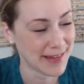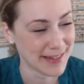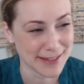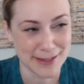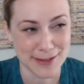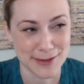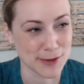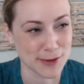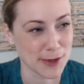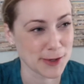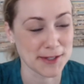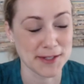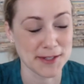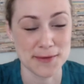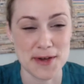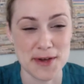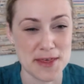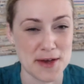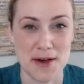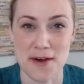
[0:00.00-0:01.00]
struggling
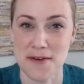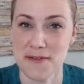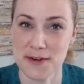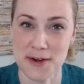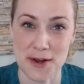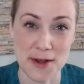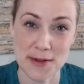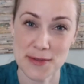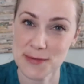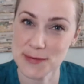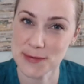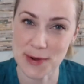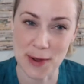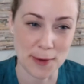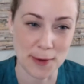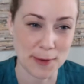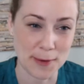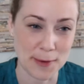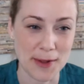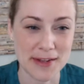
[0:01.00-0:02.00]
with off and on
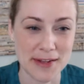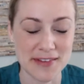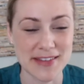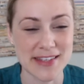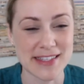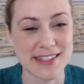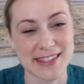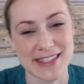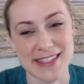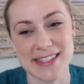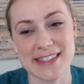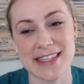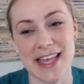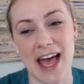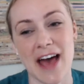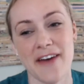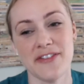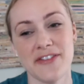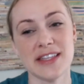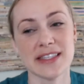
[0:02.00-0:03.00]
throughout all of this, is
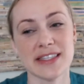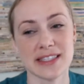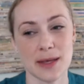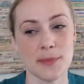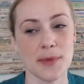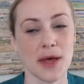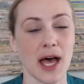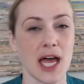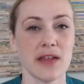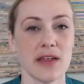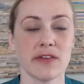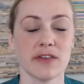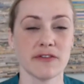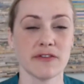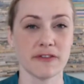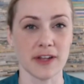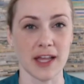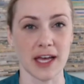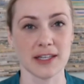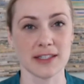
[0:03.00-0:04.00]
having some kind of a
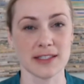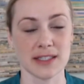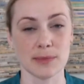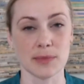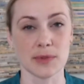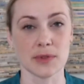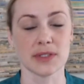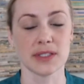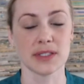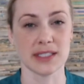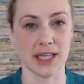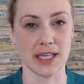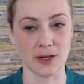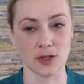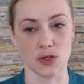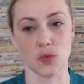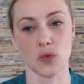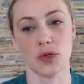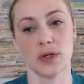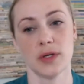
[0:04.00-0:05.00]
flexible
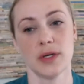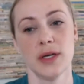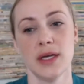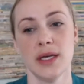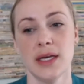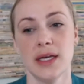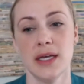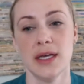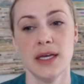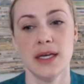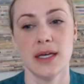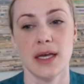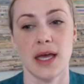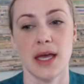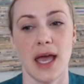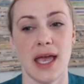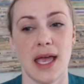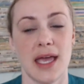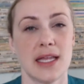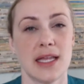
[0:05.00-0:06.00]
schedule.
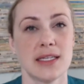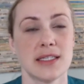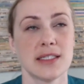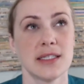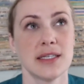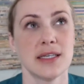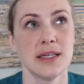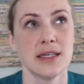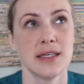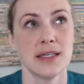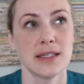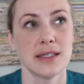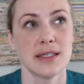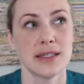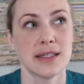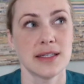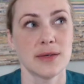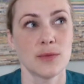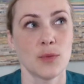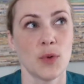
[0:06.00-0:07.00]
And
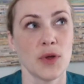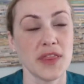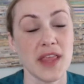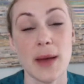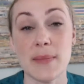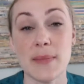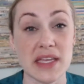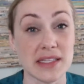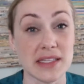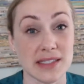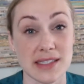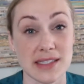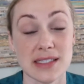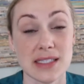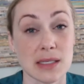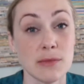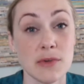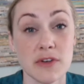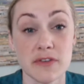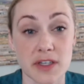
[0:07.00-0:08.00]
what that means is
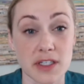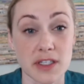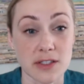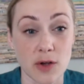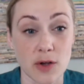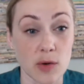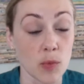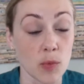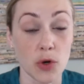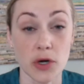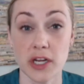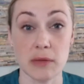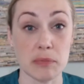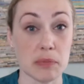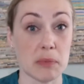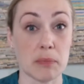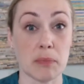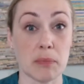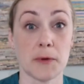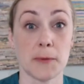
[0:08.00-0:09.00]
some of us are morning
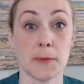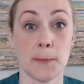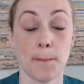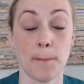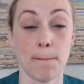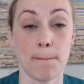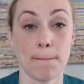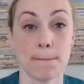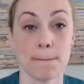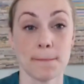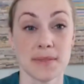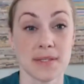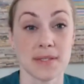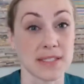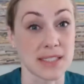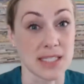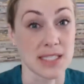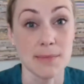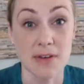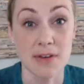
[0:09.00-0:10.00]
people,
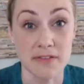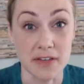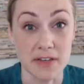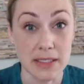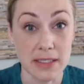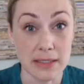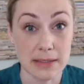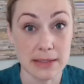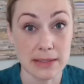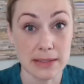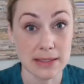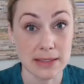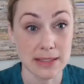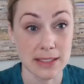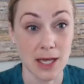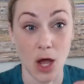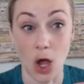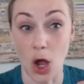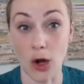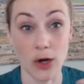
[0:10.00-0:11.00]
some of us
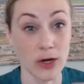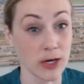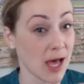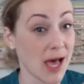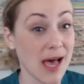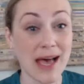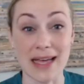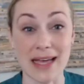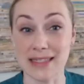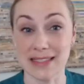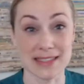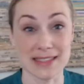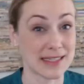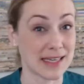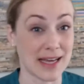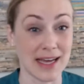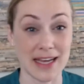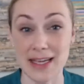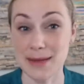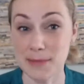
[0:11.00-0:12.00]
are not.
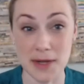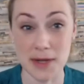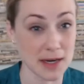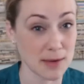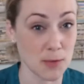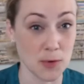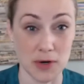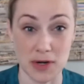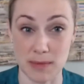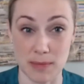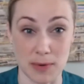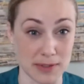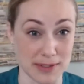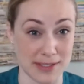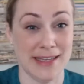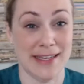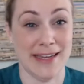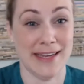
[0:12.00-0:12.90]
I am not a morning person.